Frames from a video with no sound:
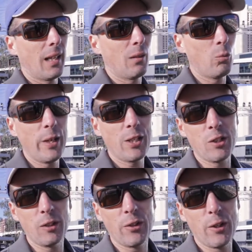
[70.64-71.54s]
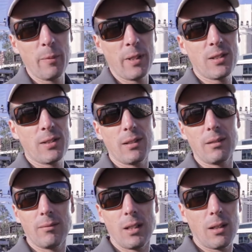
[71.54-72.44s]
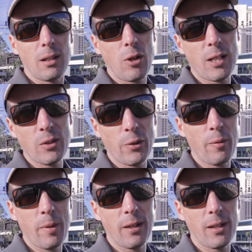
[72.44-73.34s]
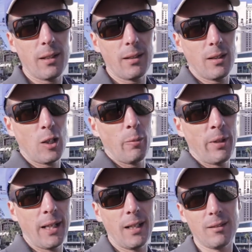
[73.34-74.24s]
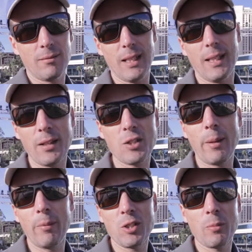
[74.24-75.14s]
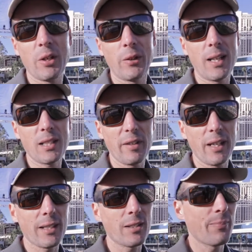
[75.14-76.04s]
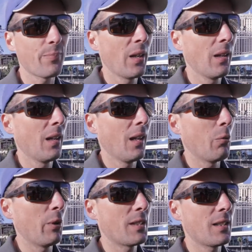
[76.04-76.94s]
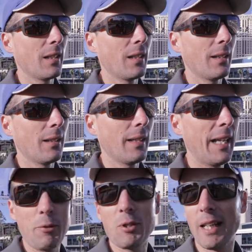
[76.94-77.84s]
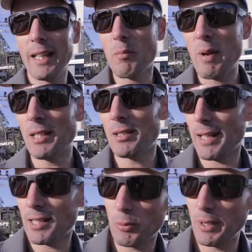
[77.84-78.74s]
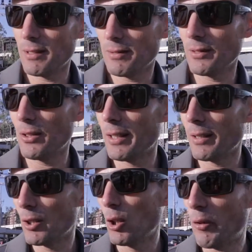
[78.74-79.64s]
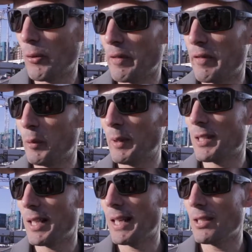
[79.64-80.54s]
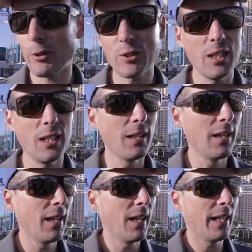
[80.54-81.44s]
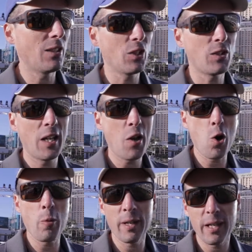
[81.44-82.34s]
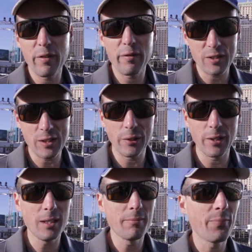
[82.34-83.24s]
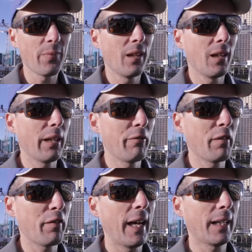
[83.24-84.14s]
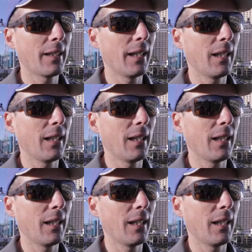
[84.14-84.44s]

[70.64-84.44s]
Regional tournaments across North America, culminating in the championship here in Las Vegas. What's interesting and amazing as we go through the filming today, as you'll see, is just the enormity of the facility, given the fact that